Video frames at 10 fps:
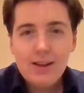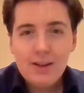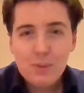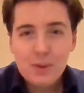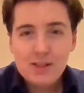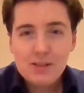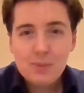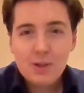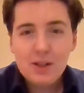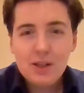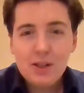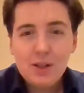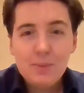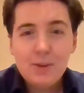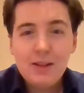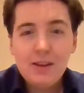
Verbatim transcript: in a whisper you will